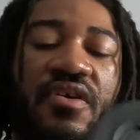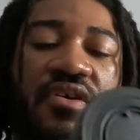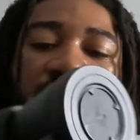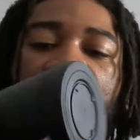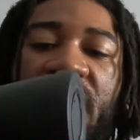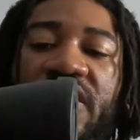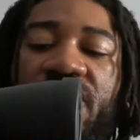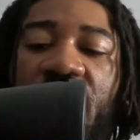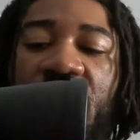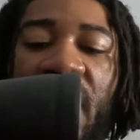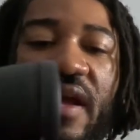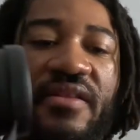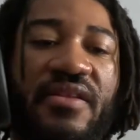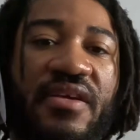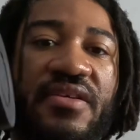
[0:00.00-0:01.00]
So that's why I
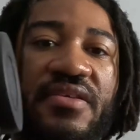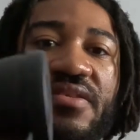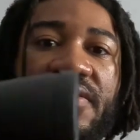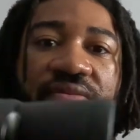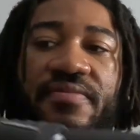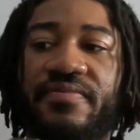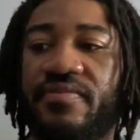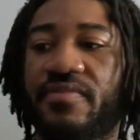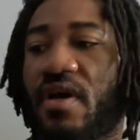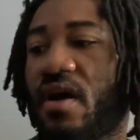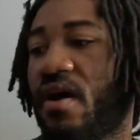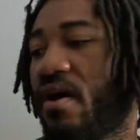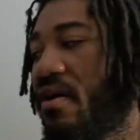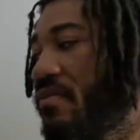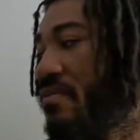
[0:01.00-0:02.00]
like these.
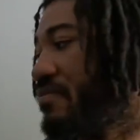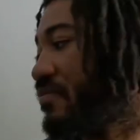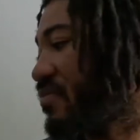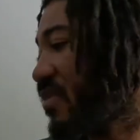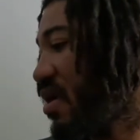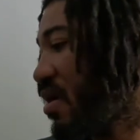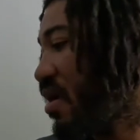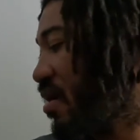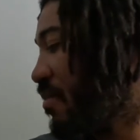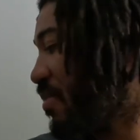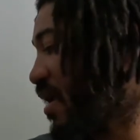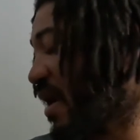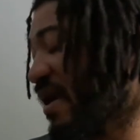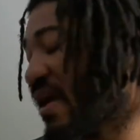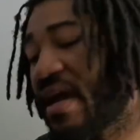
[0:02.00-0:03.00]
But
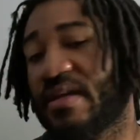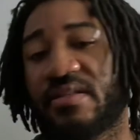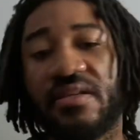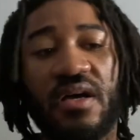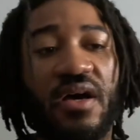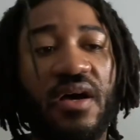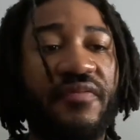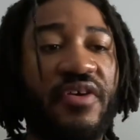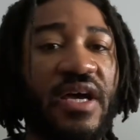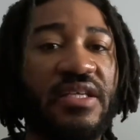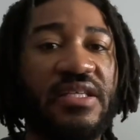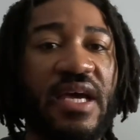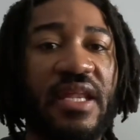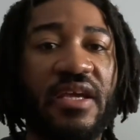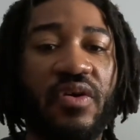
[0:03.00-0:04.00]
yeah, guys, if you
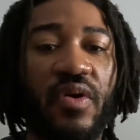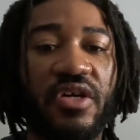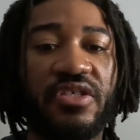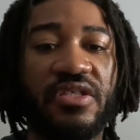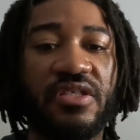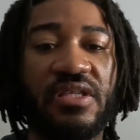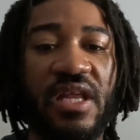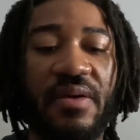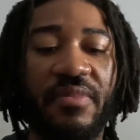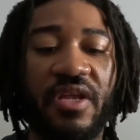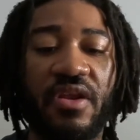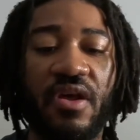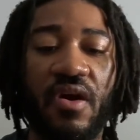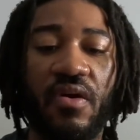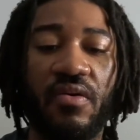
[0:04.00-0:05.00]
guys got any questions, let me
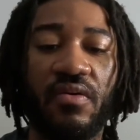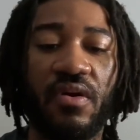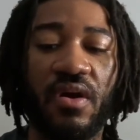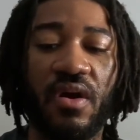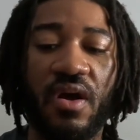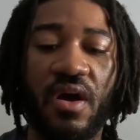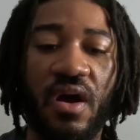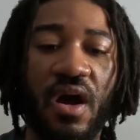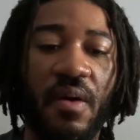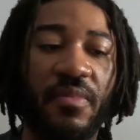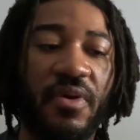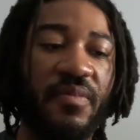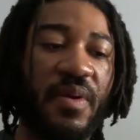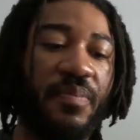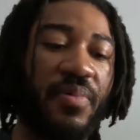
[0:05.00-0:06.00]
know. I'm
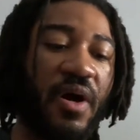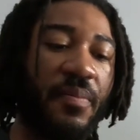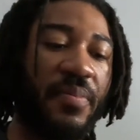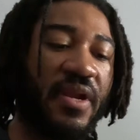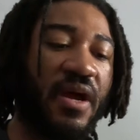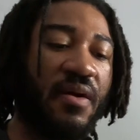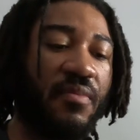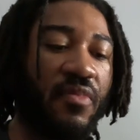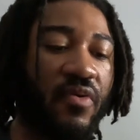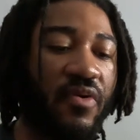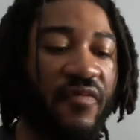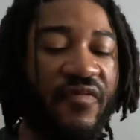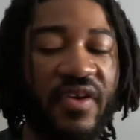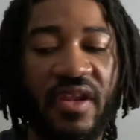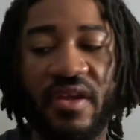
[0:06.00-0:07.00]
going to be pumping out
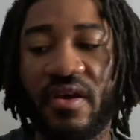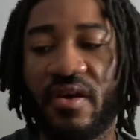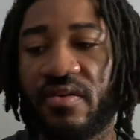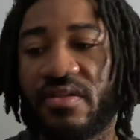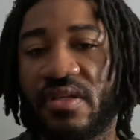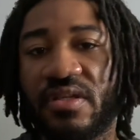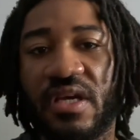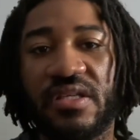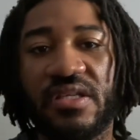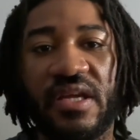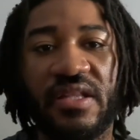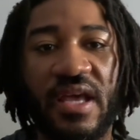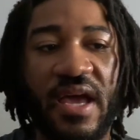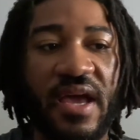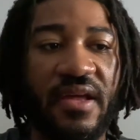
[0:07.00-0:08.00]
more videos and things
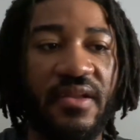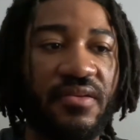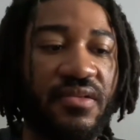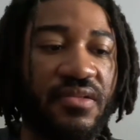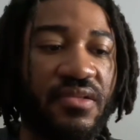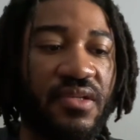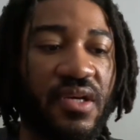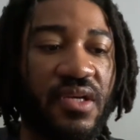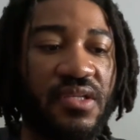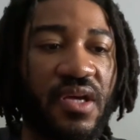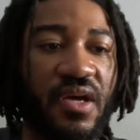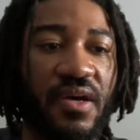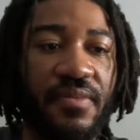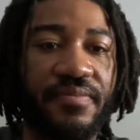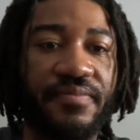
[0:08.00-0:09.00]
like that
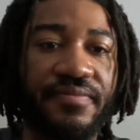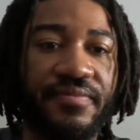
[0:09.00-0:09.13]
because